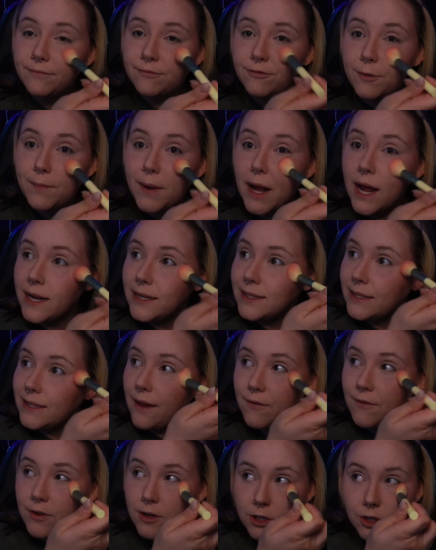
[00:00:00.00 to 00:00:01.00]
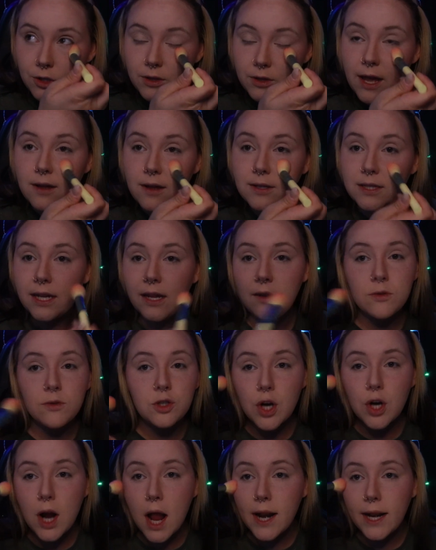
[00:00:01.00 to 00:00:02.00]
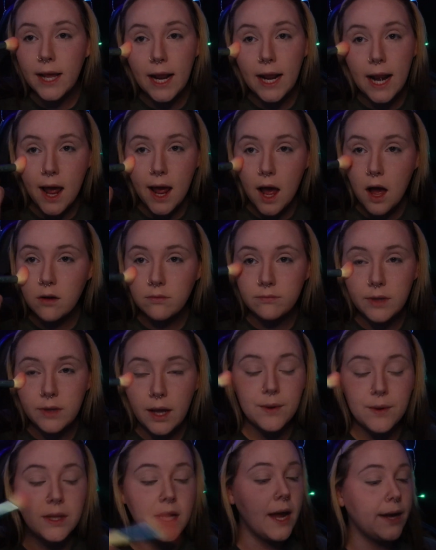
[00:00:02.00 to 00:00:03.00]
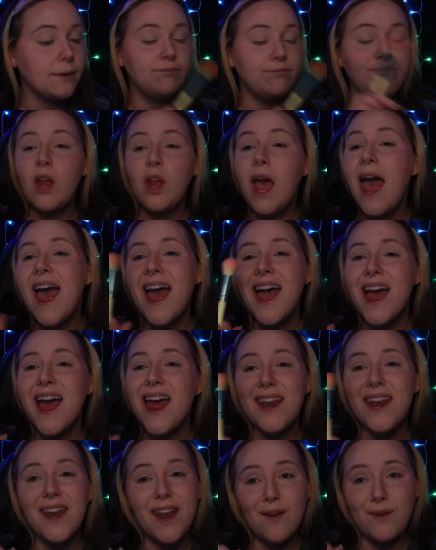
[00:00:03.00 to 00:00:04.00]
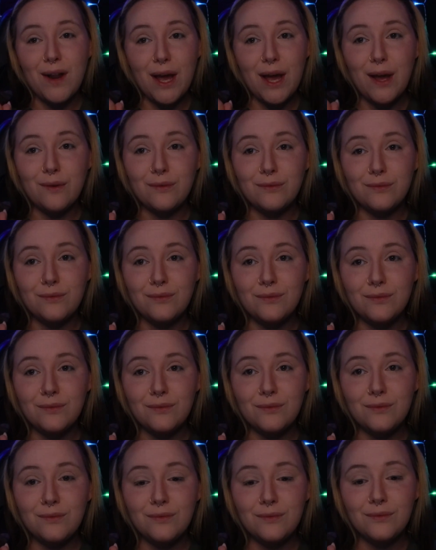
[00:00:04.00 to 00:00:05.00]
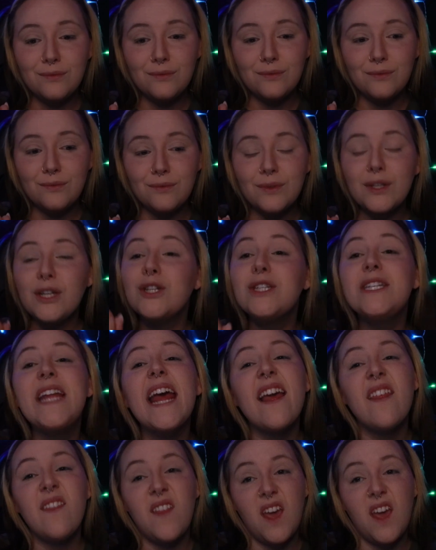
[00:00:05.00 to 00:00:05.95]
from 97 to 2000, he was trying to get out, and they were like, no, you're staying.